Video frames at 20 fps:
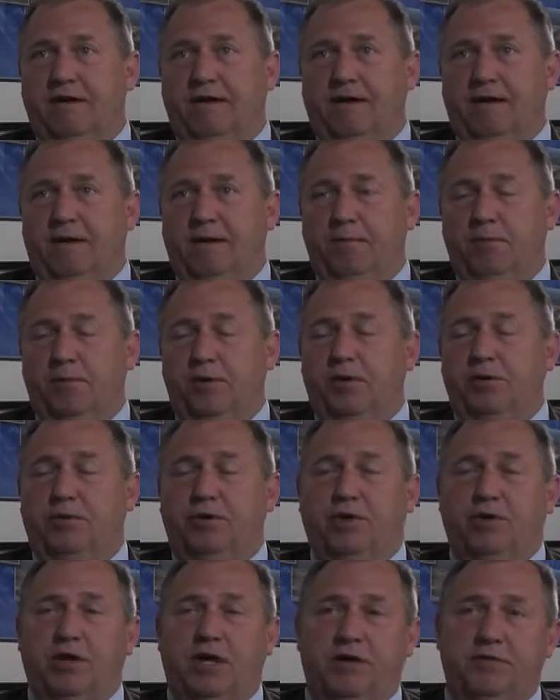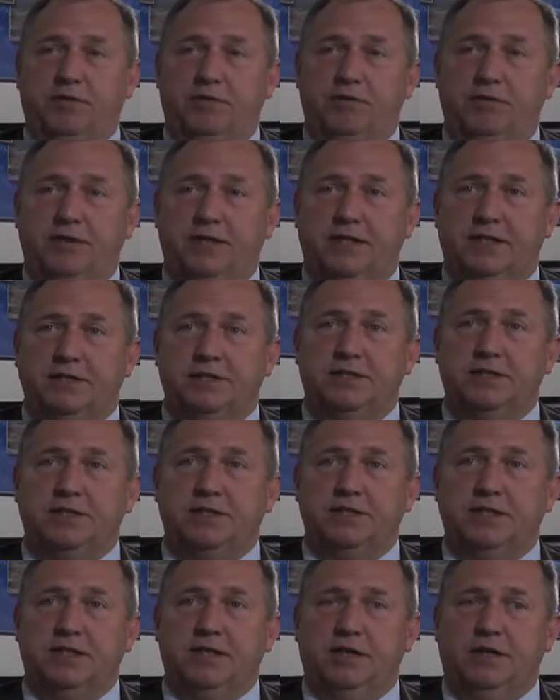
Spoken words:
We're doing a lot of events,